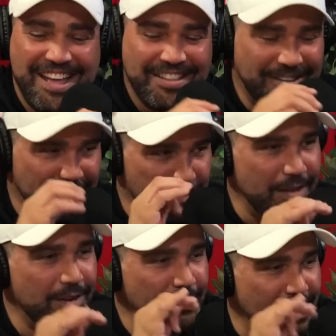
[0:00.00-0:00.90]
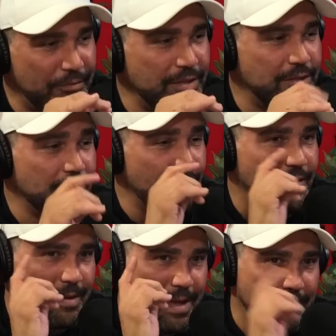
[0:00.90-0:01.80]
The libido definitely took off,
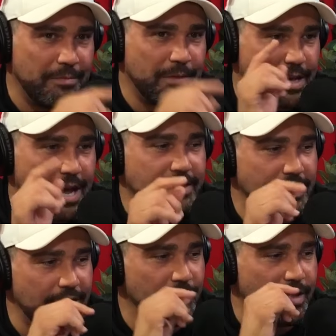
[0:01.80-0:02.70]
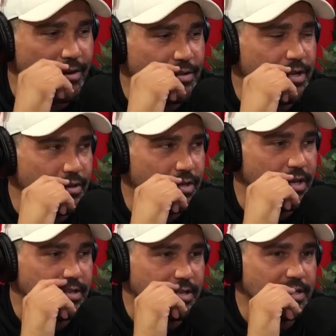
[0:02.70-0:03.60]
and the guys that I know that are on
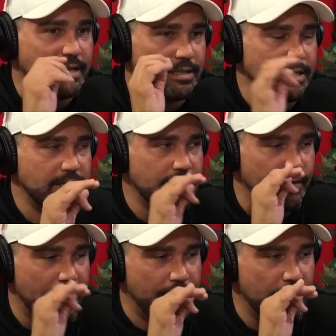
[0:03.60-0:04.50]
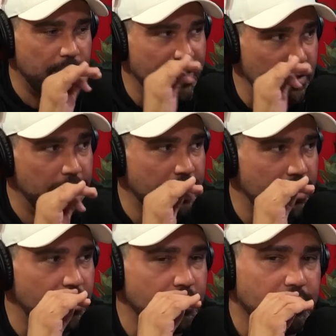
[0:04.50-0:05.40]
TRTs is at least at very much in the
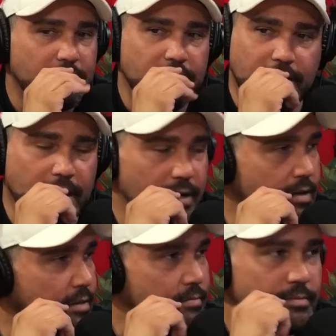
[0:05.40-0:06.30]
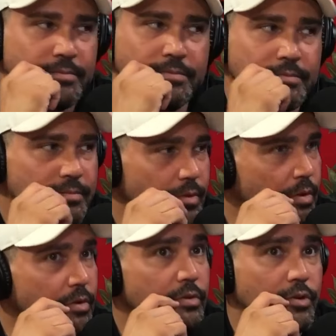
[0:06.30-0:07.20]
beginning, they're like,
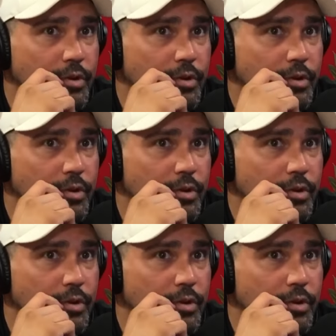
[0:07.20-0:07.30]
you